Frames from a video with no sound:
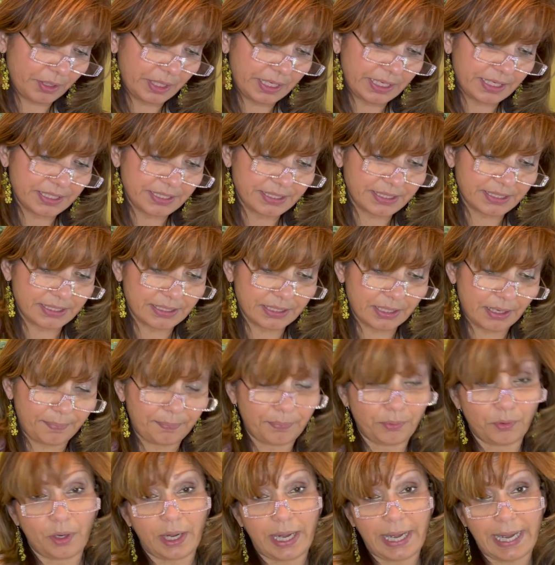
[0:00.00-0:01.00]
is
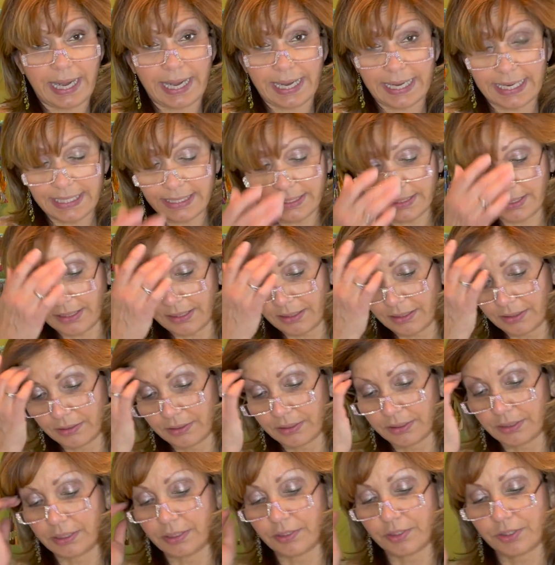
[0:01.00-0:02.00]
number 8,
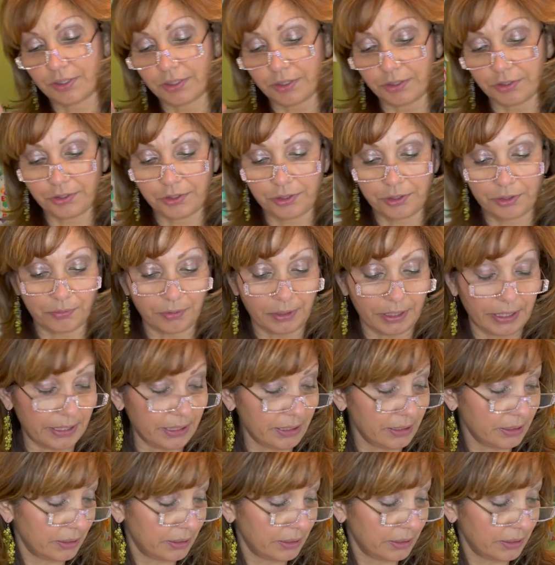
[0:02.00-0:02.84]
since there's 3,